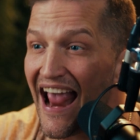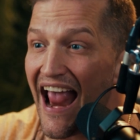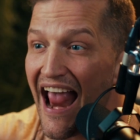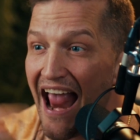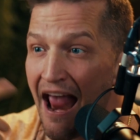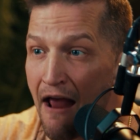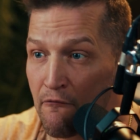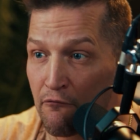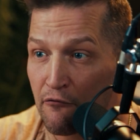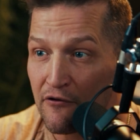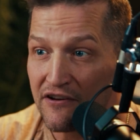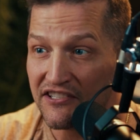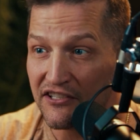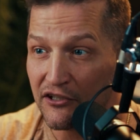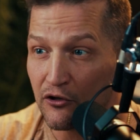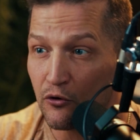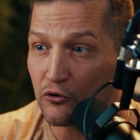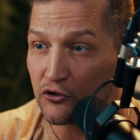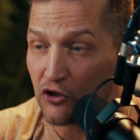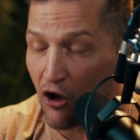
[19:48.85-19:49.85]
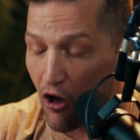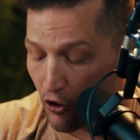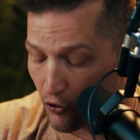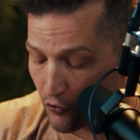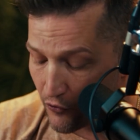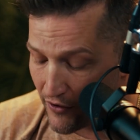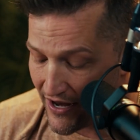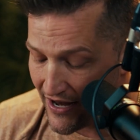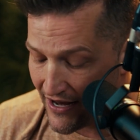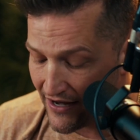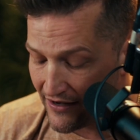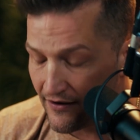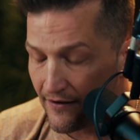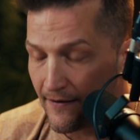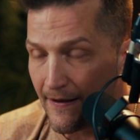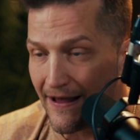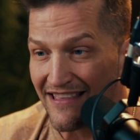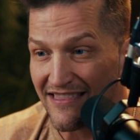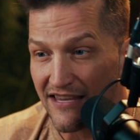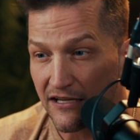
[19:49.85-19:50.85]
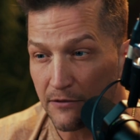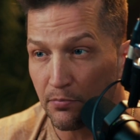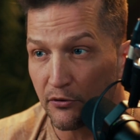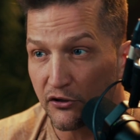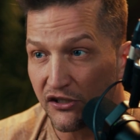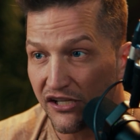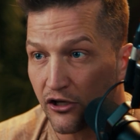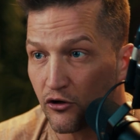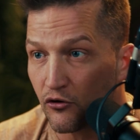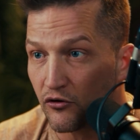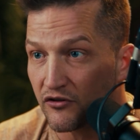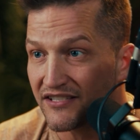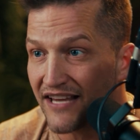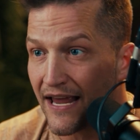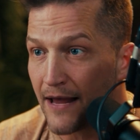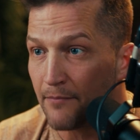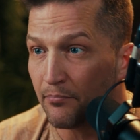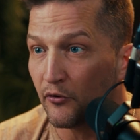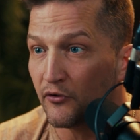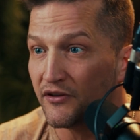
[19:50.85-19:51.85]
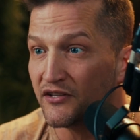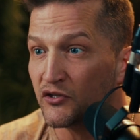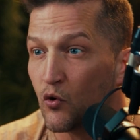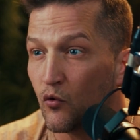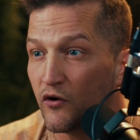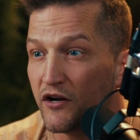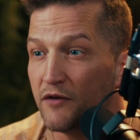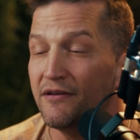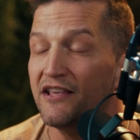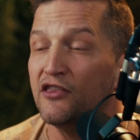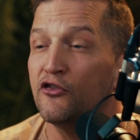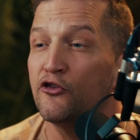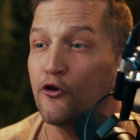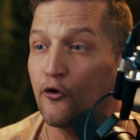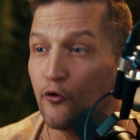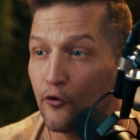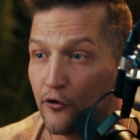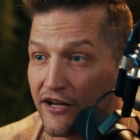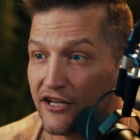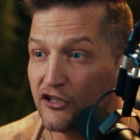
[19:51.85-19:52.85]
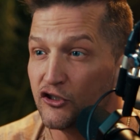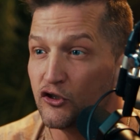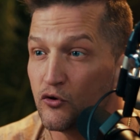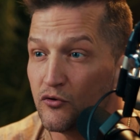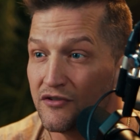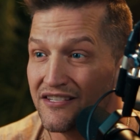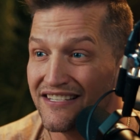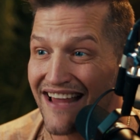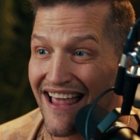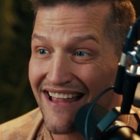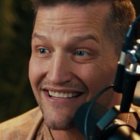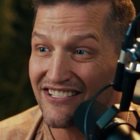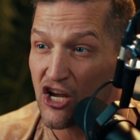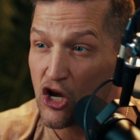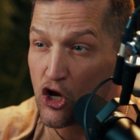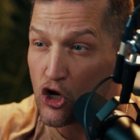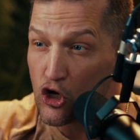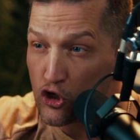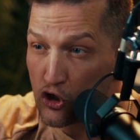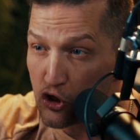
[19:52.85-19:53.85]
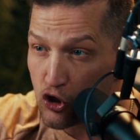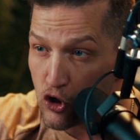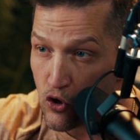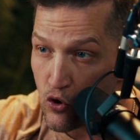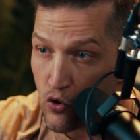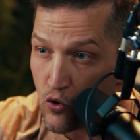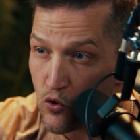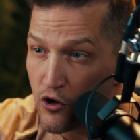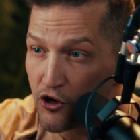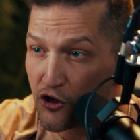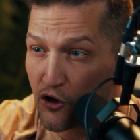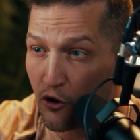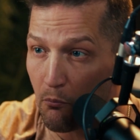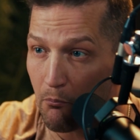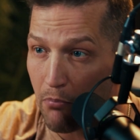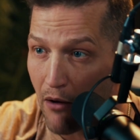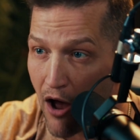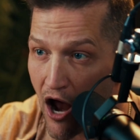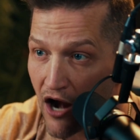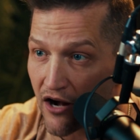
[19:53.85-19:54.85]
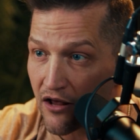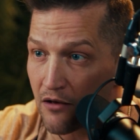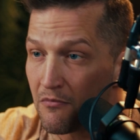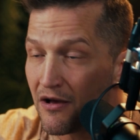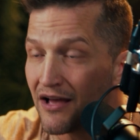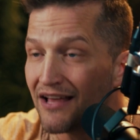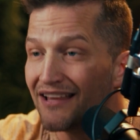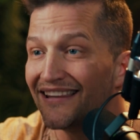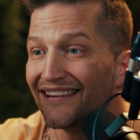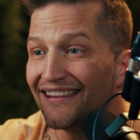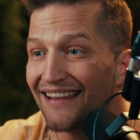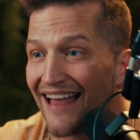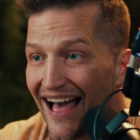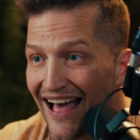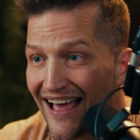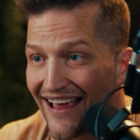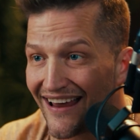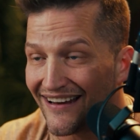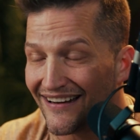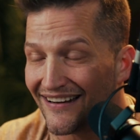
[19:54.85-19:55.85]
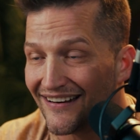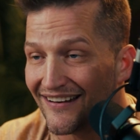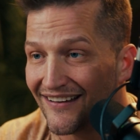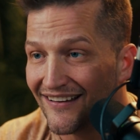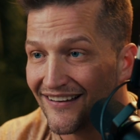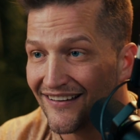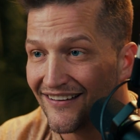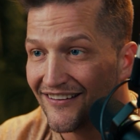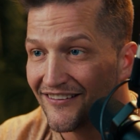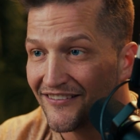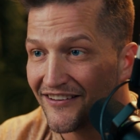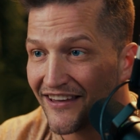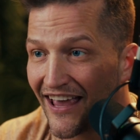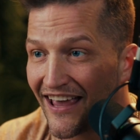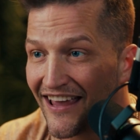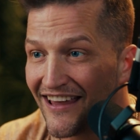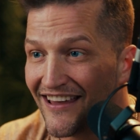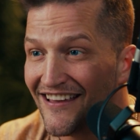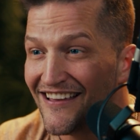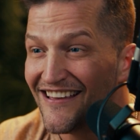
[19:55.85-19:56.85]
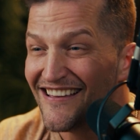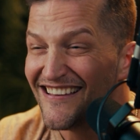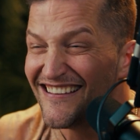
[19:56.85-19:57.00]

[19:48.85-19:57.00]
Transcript: every single dollar in this particular example is going to be 32 cents to your bottom line. Okay.